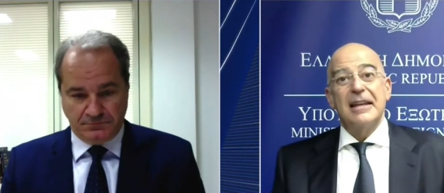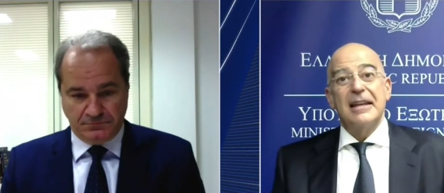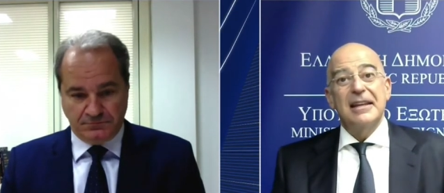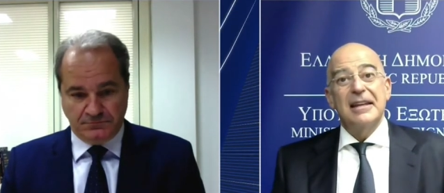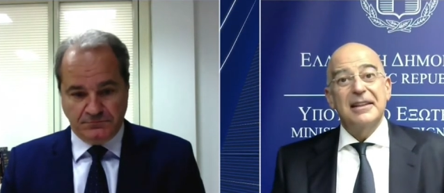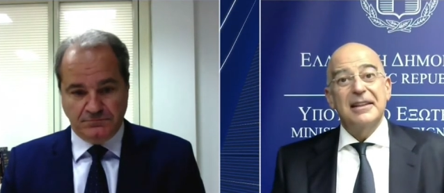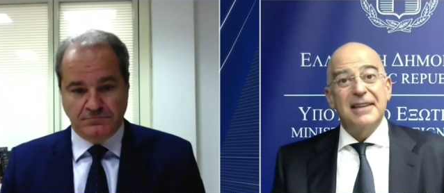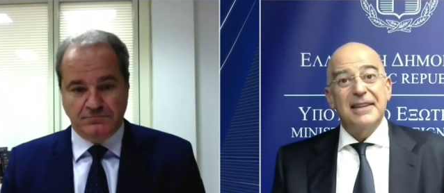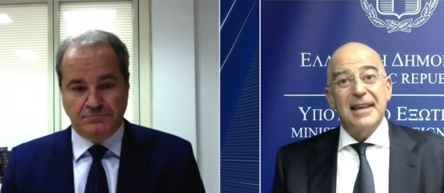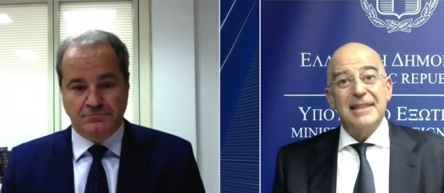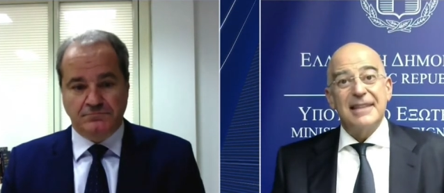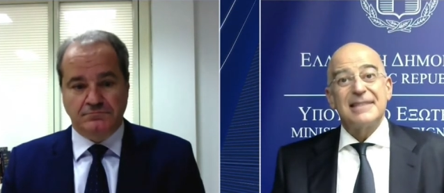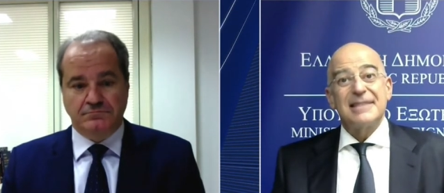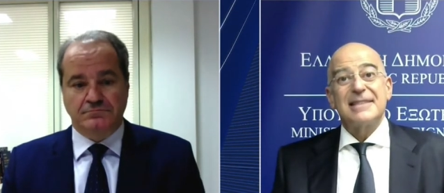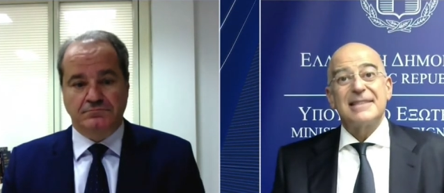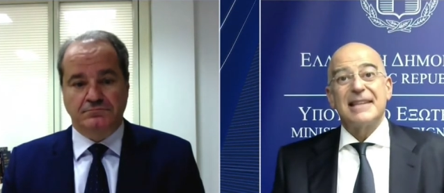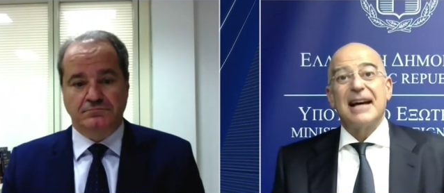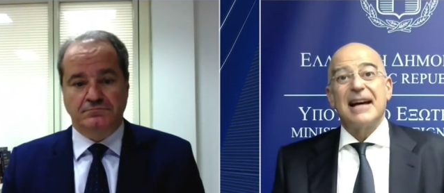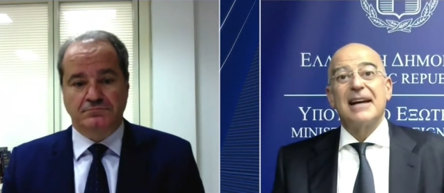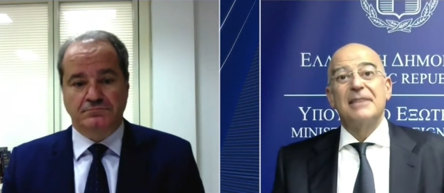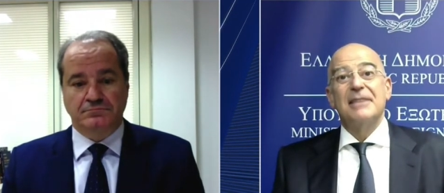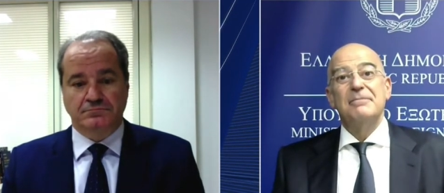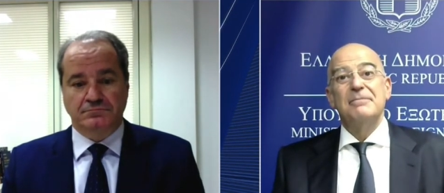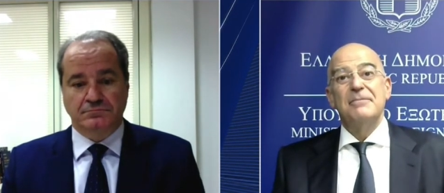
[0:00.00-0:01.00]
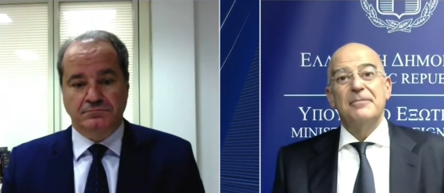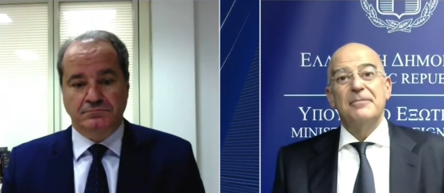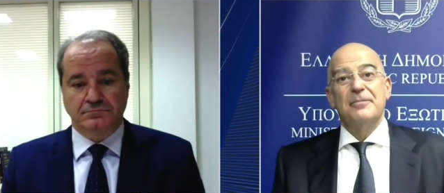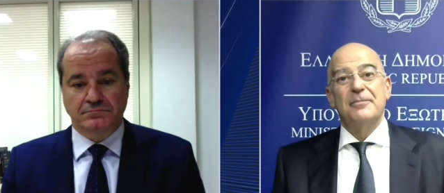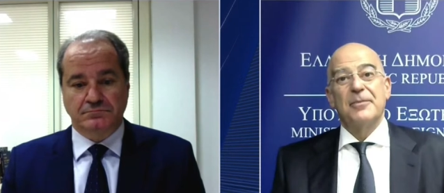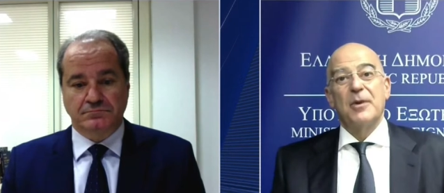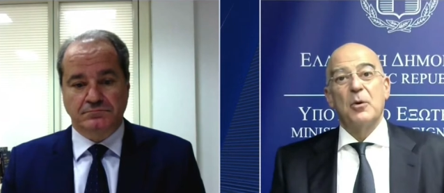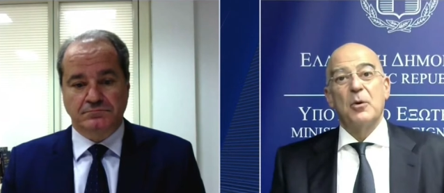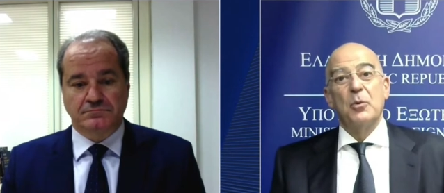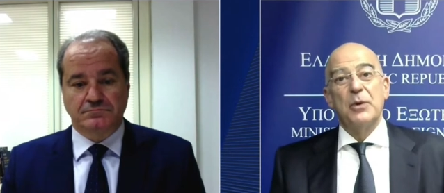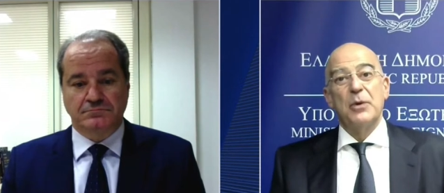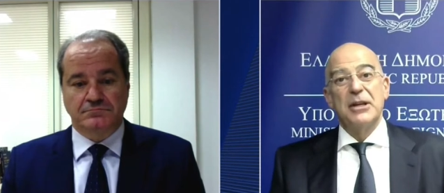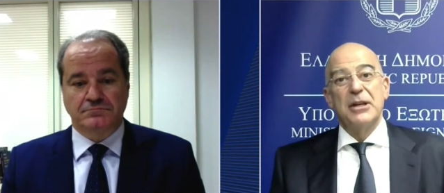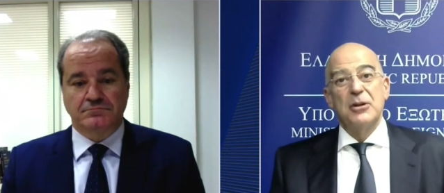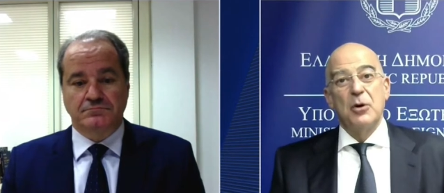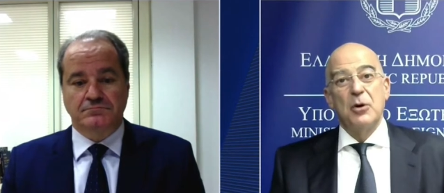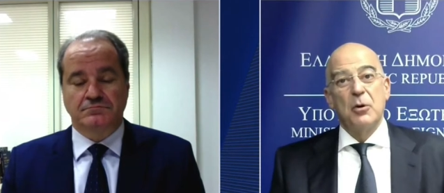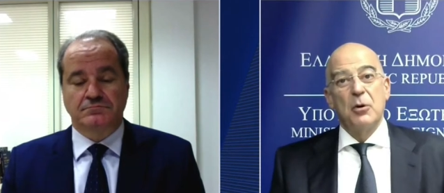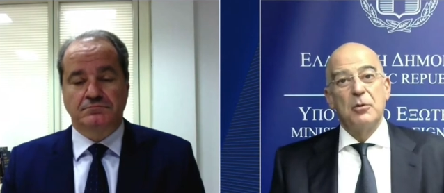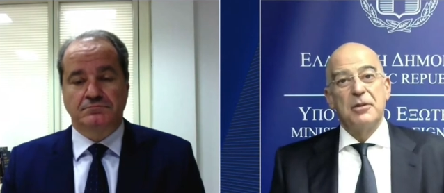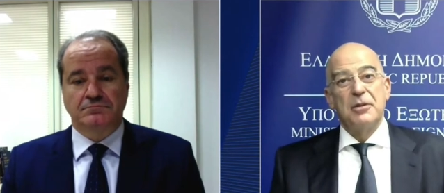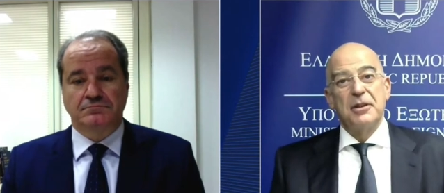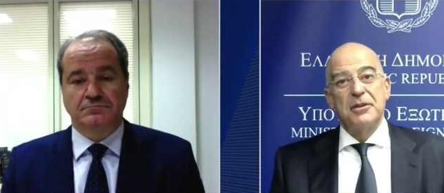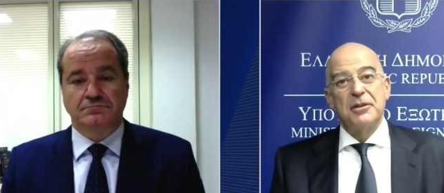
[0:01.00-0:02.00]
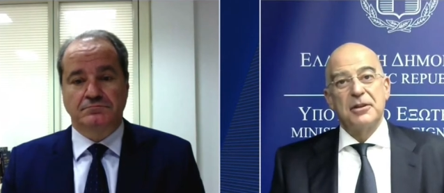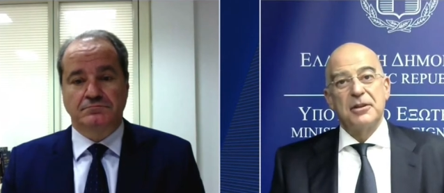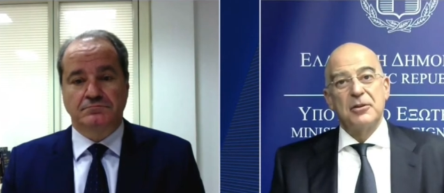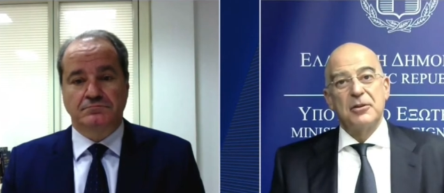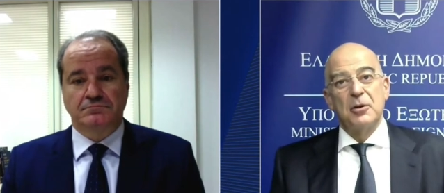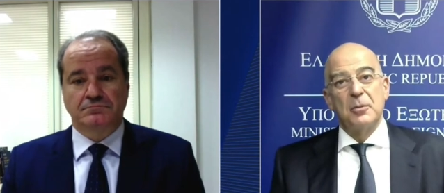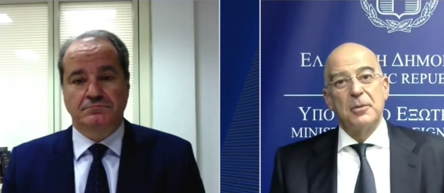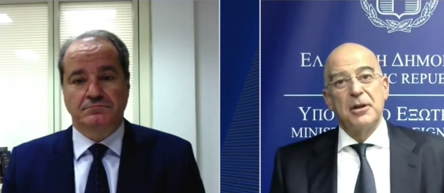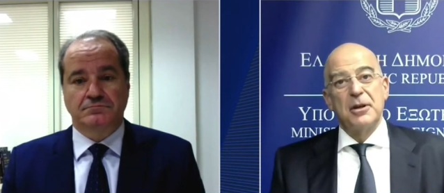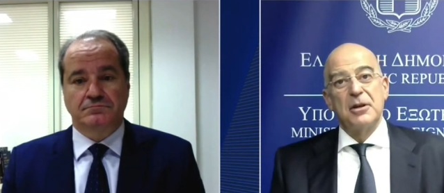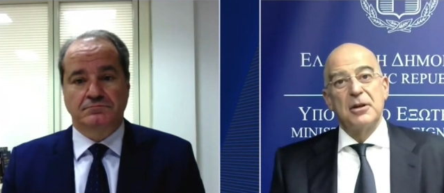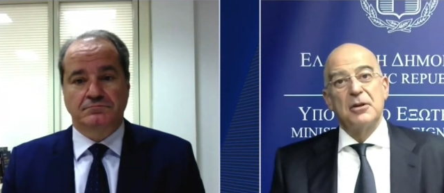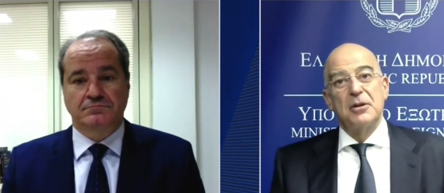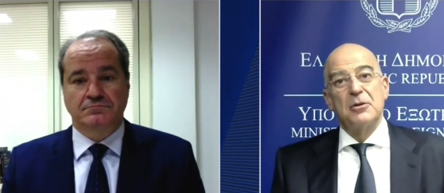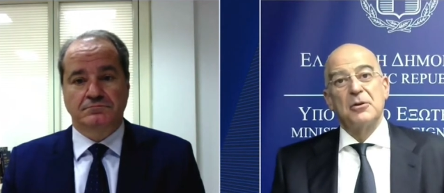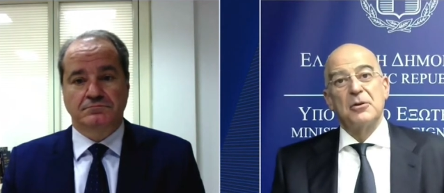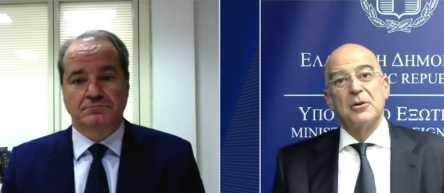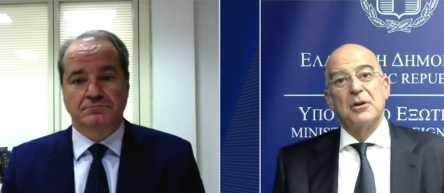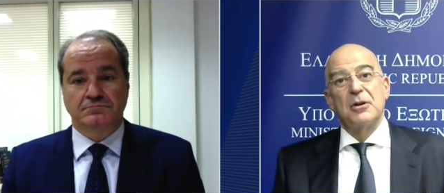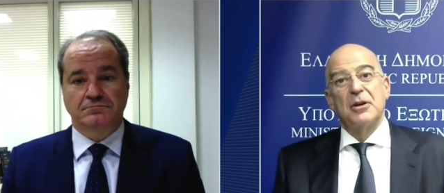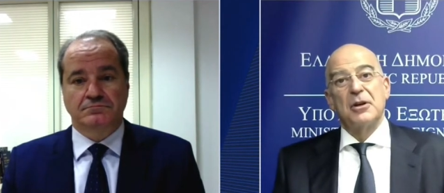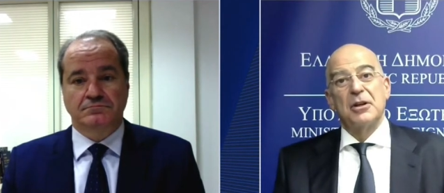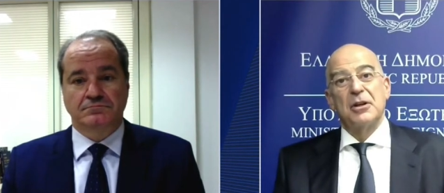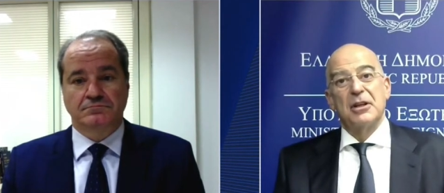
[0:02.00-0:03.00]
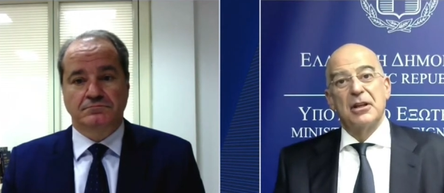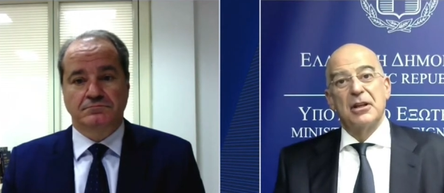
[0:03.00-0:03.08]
Speaker 1: It takes time. We know that the European